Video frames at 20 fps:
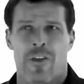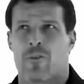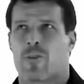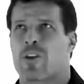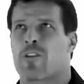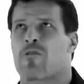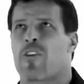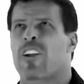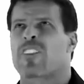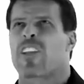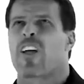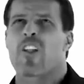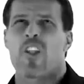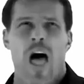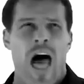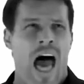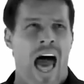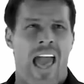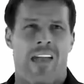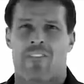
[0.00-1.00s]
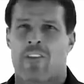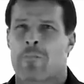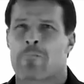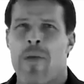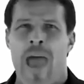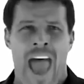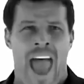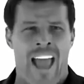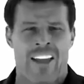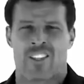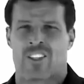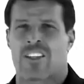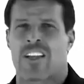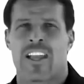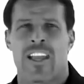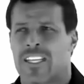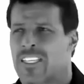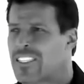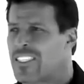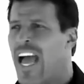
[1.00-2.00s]
where you felt alive and passionate
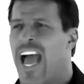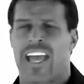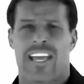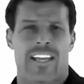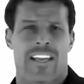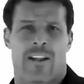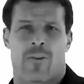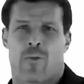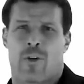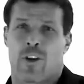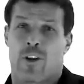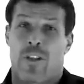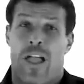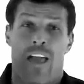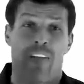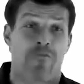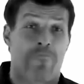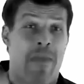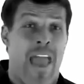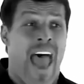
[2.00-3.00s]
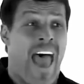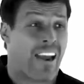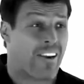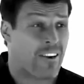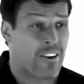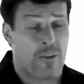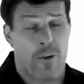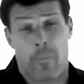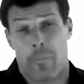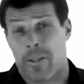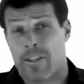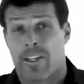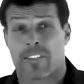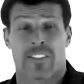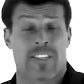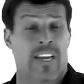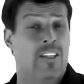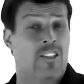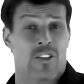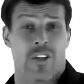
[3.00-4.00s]
and excited and where your life mattered and you're able to
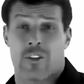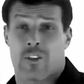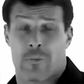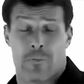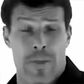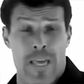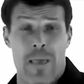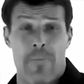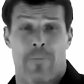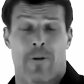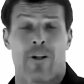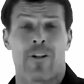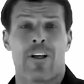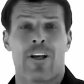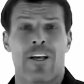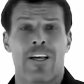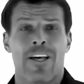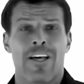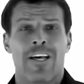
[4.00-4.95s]
touch other people.